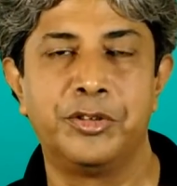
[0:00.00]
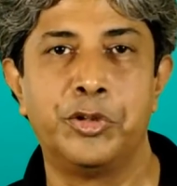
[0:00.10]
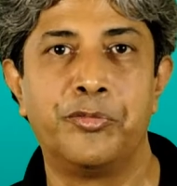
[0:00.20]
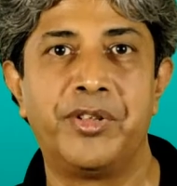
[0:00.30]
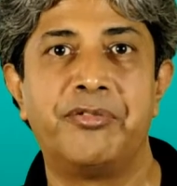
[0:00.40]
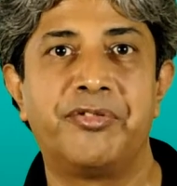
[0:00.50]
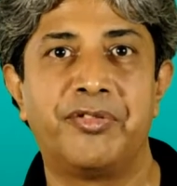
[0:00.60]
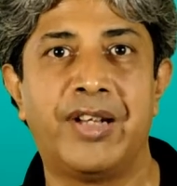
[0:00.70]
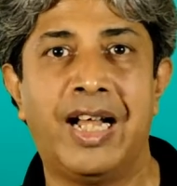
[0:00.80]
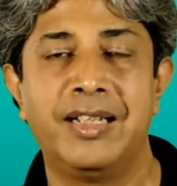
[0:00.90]
you know, we've
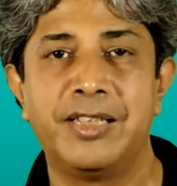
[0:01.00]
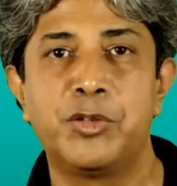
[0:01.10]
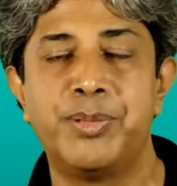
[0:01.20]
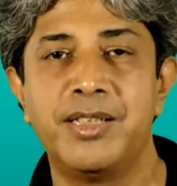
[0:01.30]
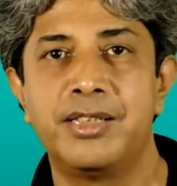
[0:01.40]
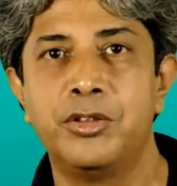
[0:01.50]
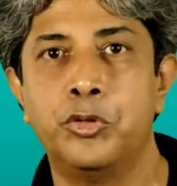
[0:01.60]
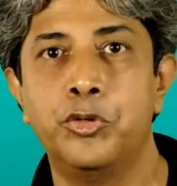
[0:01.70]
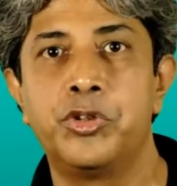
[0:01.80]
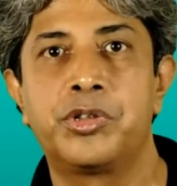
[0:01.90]
had this person
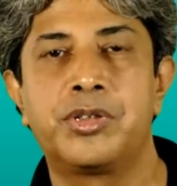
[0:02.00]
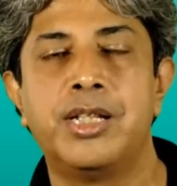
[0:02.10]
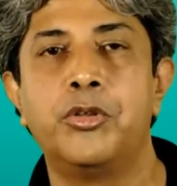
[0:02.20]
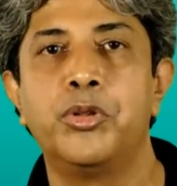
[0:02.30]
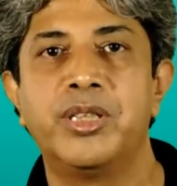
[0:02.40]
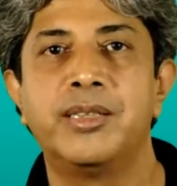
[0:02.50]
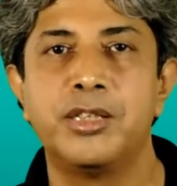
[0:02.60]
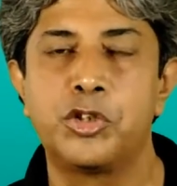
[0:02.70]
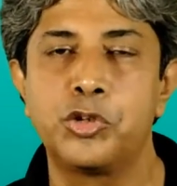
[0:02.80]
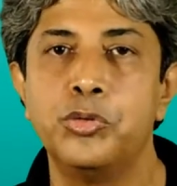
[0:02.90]
who's downloaded
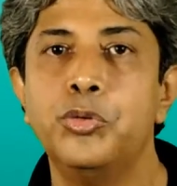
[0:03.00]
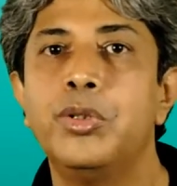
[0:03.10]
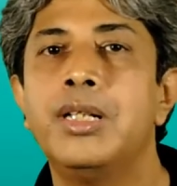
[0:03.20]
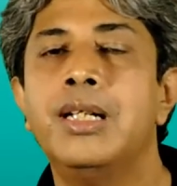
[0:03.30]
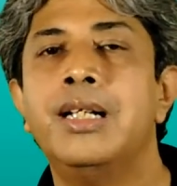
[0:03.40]
this tool